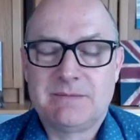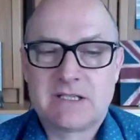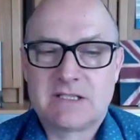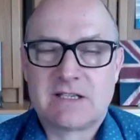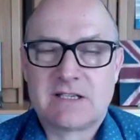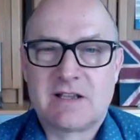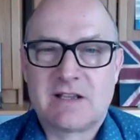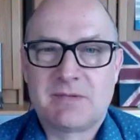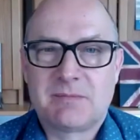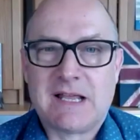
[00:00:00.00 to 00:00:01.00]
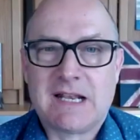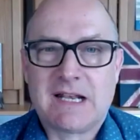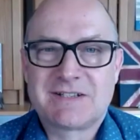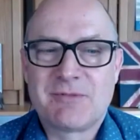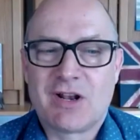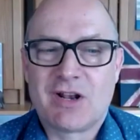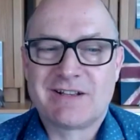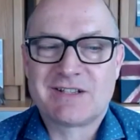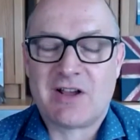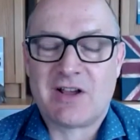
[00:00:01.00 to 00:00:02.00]
because it says I'm a panelist. I'm not
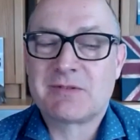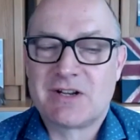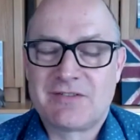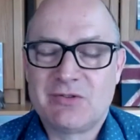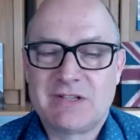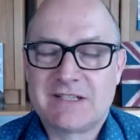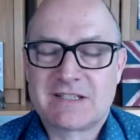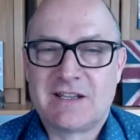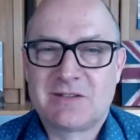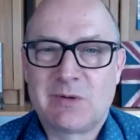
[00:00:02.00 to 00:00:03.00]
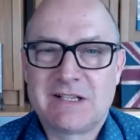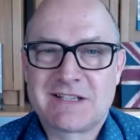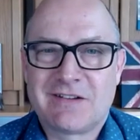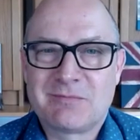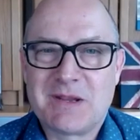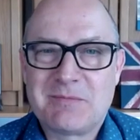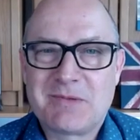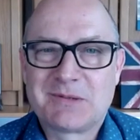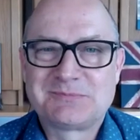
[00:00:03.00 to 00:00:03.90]
allowed to vote. I was going to vote that it scared the willies out of me. But